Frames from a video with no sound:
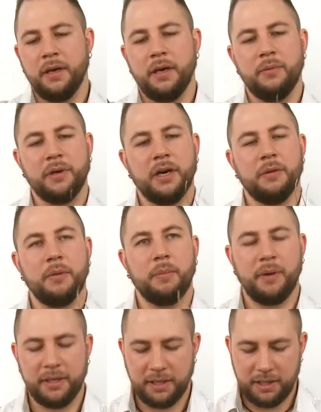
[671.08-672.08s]
and we cut them up
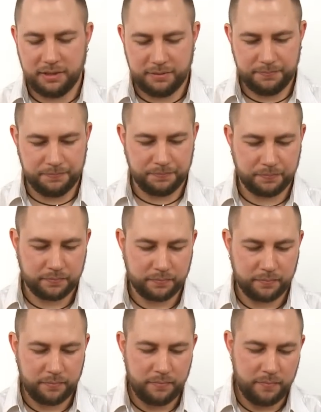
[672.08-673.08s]
like that.
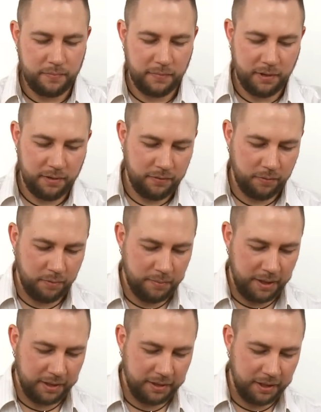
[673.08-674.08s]
So we
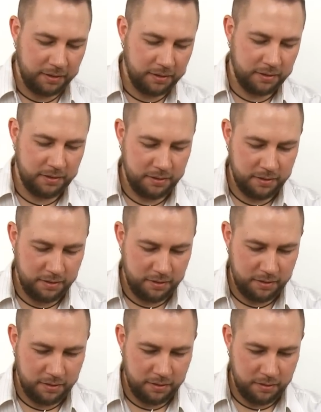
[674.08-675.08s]
make that
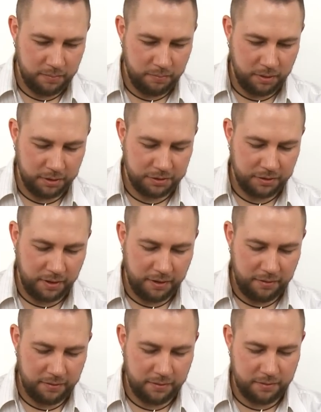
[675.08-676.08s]
bunch
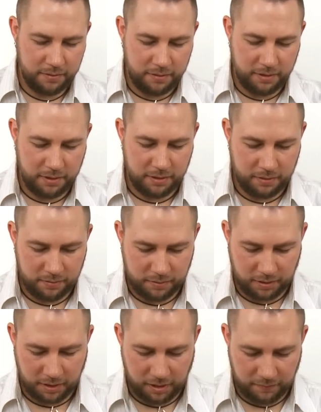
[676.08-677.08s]
there, and we're
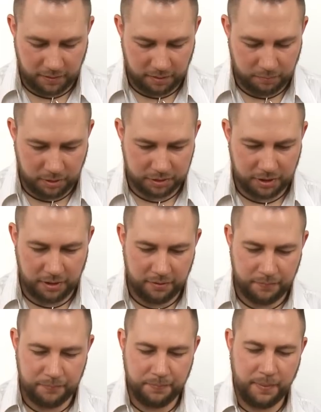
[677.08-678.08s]
gonna have that bunch there.
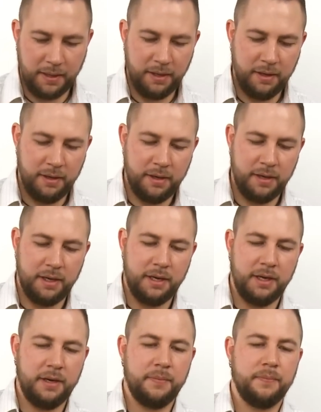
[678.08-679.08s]
And
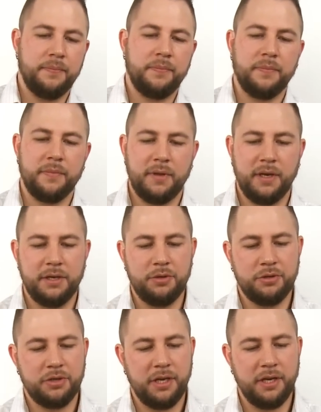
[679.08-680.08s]
then I
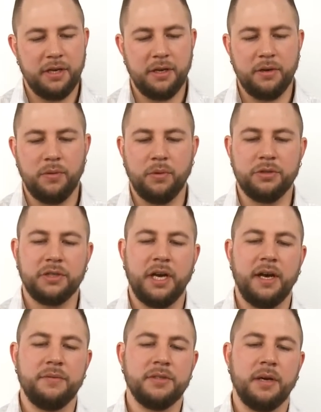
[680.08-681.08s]
usually want to
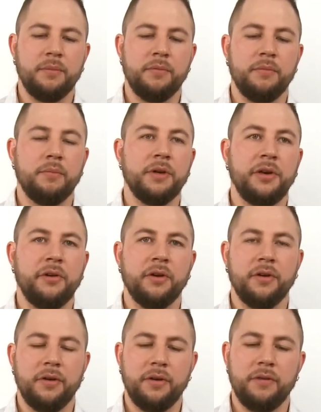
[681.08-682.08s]
have some
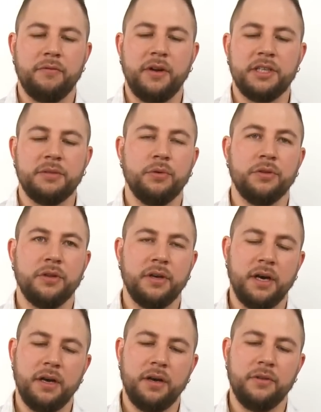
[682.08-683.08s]
material Flashabou on the
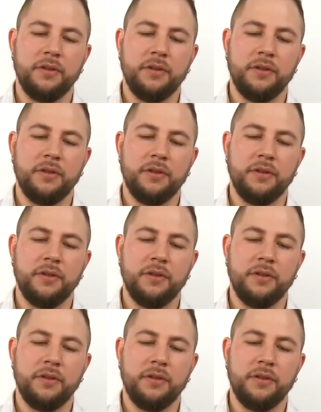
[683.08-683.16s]
on